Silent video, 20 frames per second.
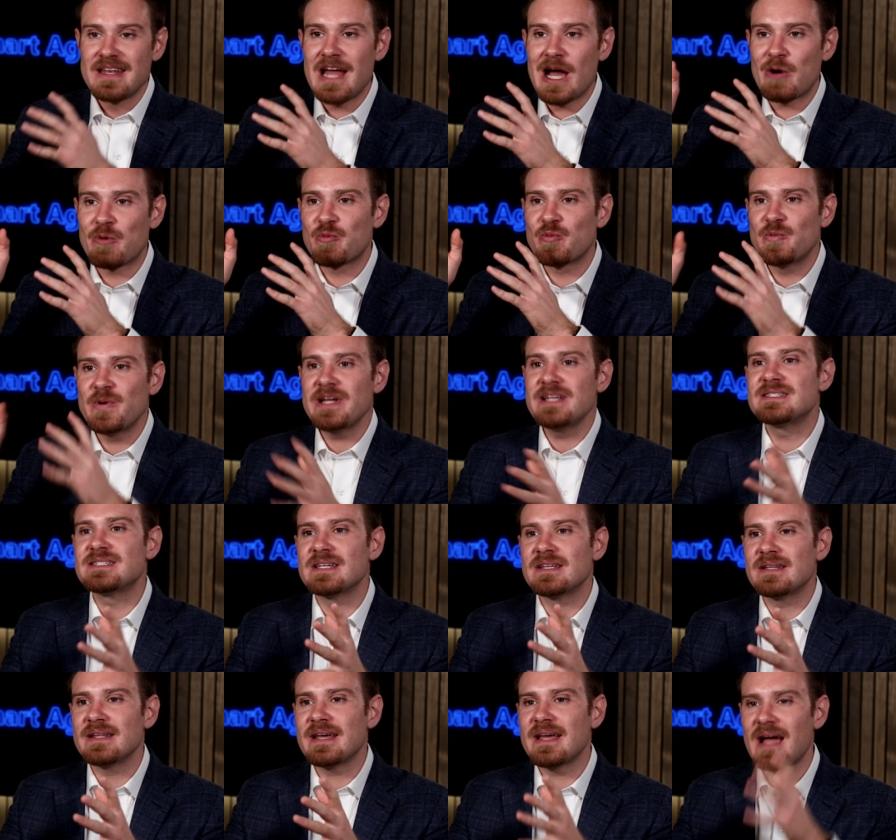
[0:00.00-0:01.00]
Now,
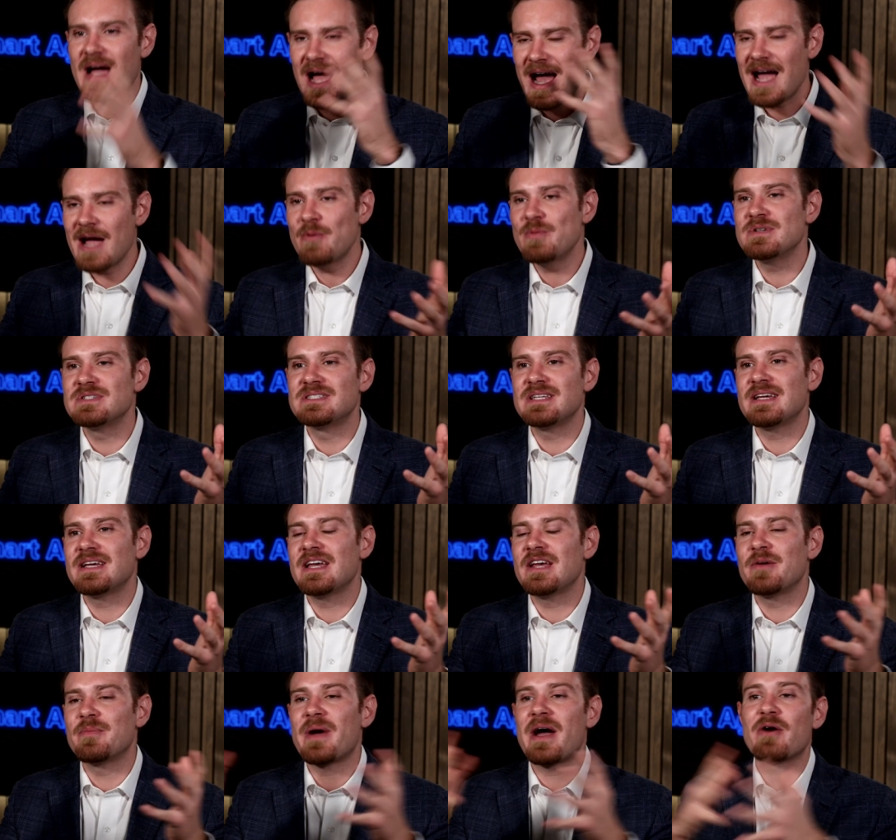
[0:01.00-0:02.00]
recently I was
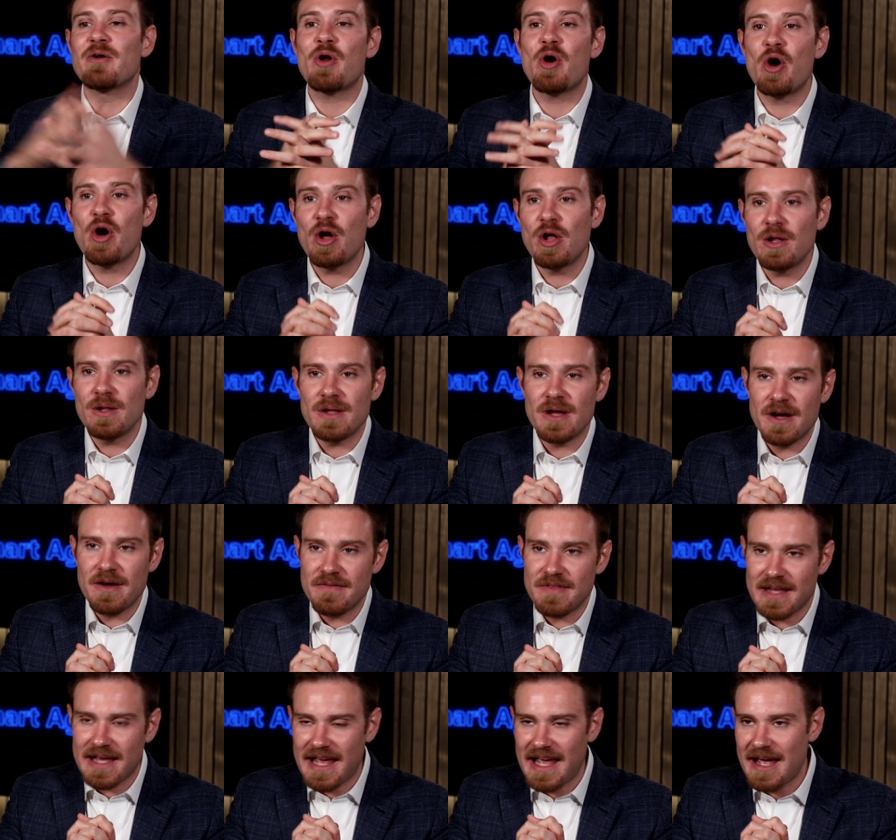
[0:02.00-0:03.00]
thinking about all
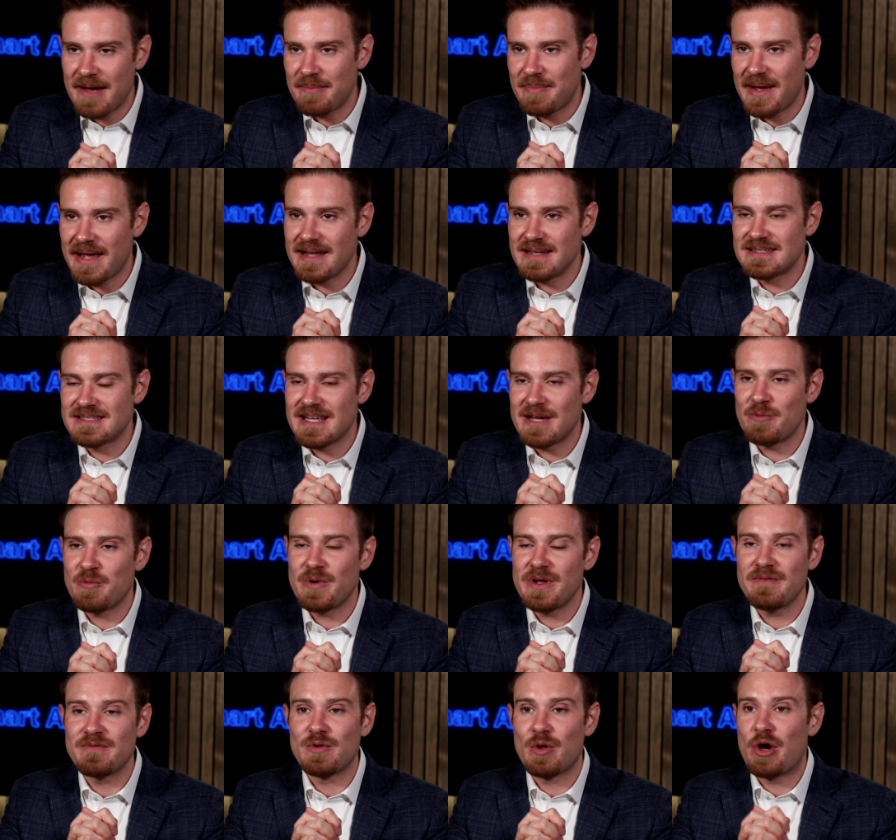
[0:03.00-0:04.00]
of the campaigns that
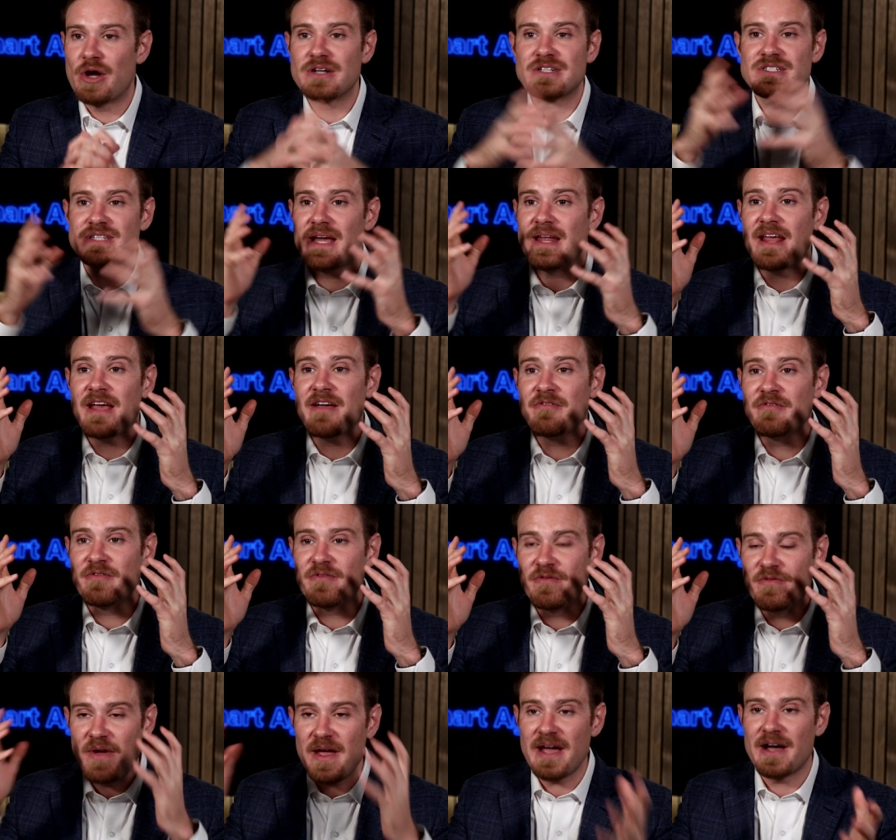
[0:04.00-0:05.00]
we've launched that have
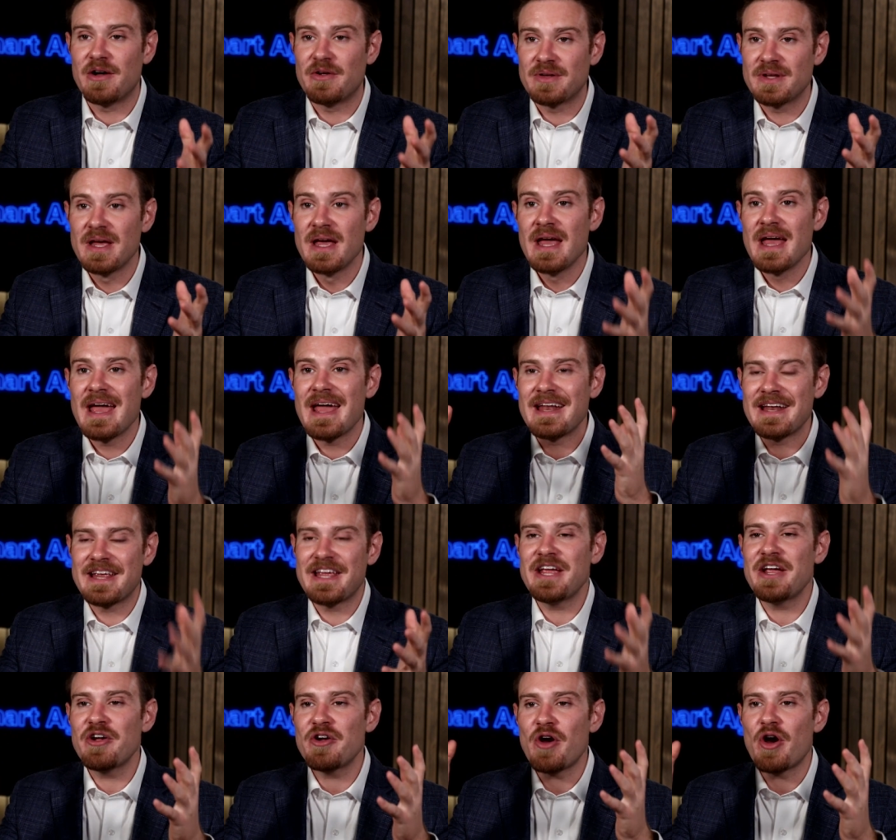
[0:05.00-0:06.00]
failed. And
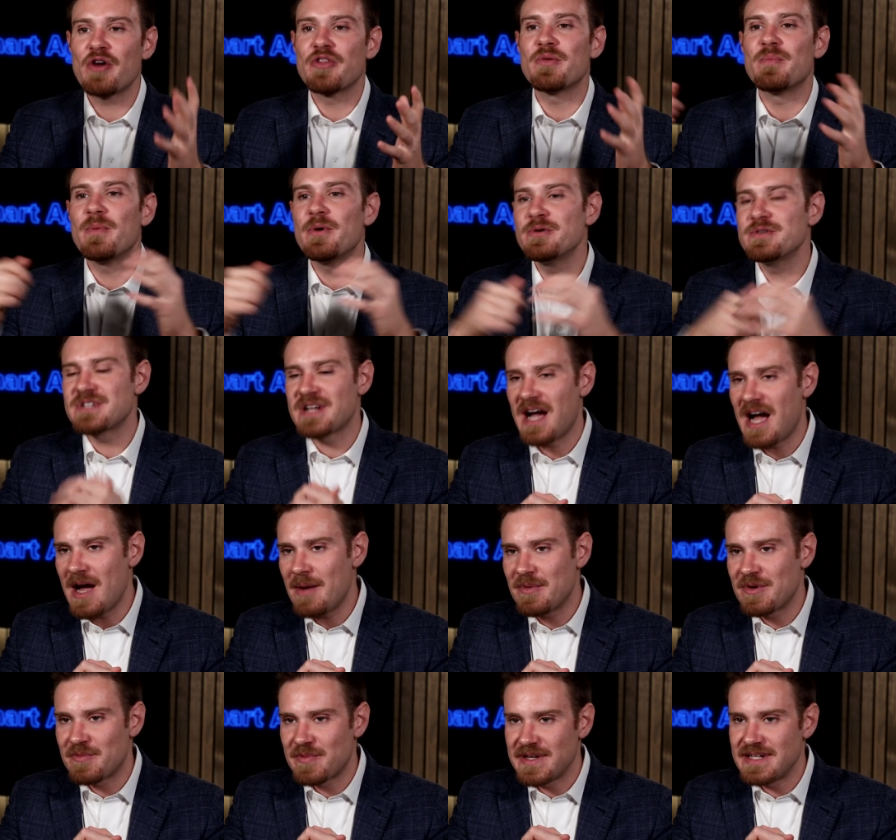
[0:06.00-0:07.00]
here are the most
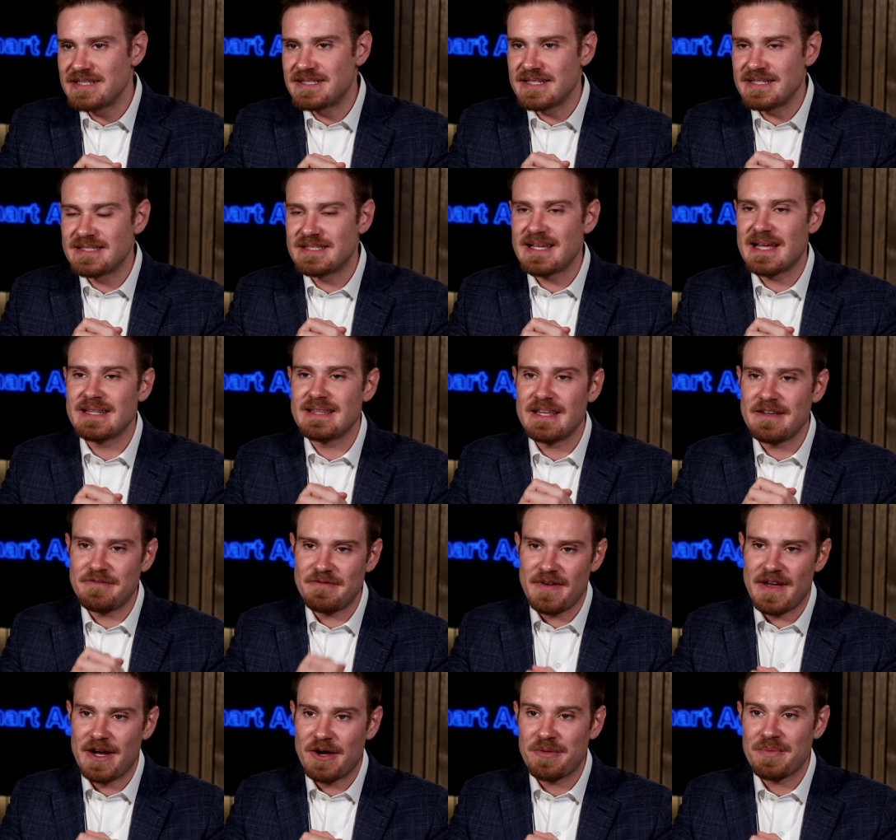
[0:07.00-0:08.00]
common reasons that they
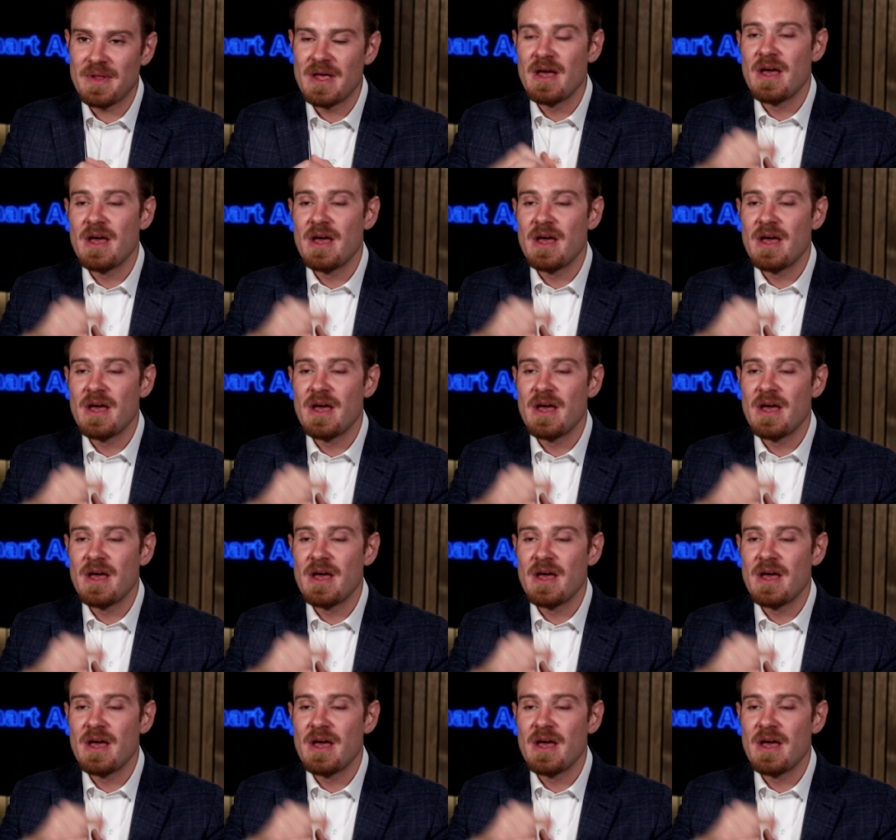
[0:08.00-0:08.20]
fail.